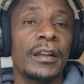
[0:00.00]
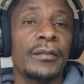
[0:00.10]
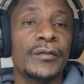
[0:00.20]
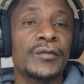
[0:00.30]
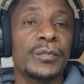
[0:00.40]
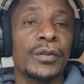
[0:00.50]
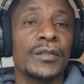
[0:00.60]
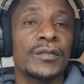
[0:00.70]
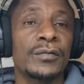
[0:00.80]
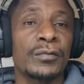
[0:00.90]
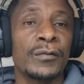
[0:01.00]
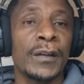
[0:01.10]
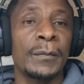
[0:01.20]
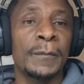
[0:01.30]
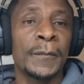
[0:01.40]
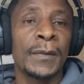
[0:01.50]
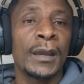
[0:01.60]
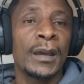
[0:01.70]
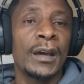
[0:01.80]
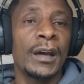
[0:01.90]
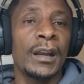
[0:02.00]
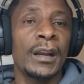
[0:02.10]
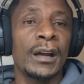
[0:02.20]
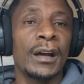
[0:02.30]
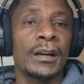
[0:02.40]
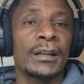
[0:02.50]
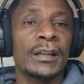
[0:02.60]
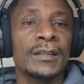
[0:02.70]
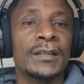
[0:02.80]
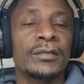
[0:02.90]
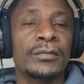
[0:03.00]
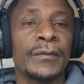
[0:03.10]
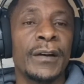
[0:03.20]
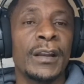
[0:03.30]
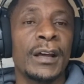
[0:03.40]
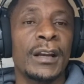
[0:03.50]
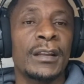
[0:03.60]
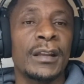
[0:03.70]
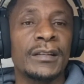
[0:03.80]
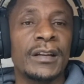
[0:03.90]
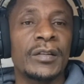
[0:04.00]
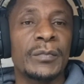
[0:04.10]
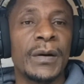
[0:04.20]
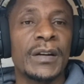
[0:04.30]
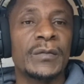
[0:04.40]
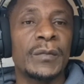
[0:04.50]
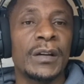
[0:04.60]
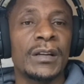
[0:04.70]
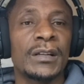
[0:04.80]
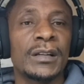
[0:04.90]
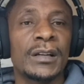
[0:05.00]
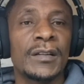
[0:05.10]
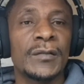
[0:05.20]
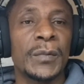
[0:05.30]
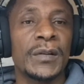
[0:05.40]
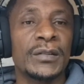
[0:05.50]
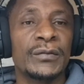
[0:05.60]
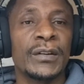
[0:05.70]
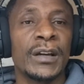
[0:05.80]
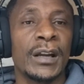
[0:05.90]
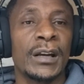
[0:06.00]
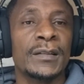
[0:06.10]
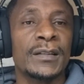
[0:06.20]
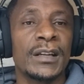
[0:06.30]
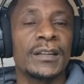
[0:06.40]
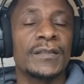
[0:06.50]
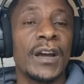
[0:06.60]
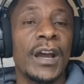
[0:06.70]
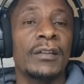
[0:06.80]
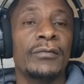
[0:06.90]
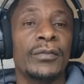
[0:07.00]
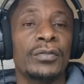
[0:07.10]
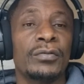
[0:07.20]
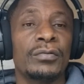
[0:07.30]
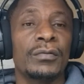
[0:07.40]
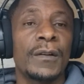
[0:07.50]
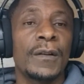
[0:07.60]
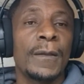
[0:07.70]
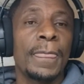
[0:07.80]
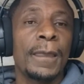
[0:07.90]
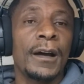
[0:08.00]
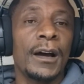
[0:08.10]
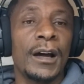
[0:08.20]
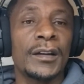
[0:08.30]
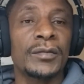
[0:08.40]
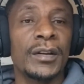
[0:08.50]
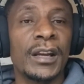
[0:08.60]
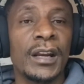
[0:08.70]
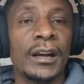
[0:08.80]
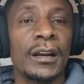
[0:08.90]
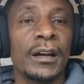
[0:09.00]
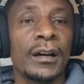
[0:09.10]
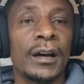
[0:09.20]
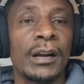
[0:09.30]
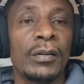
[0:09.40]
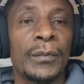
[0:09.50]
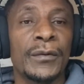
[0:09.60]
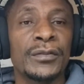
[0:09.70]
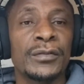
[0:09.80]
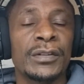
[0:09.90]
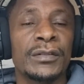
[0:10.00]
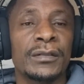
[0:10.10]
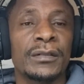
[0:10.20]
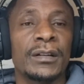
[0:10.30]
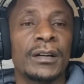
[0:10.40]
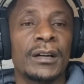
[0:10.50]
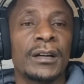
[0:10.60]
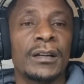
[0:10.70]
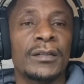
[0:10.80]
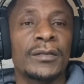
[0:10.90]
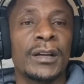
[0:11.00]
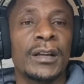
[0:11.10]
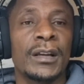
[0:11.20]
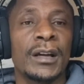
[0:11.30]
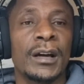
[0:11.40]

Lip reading: those bonds through them. And at least you find that there is a department specifically set aside for you to get an opportunity to get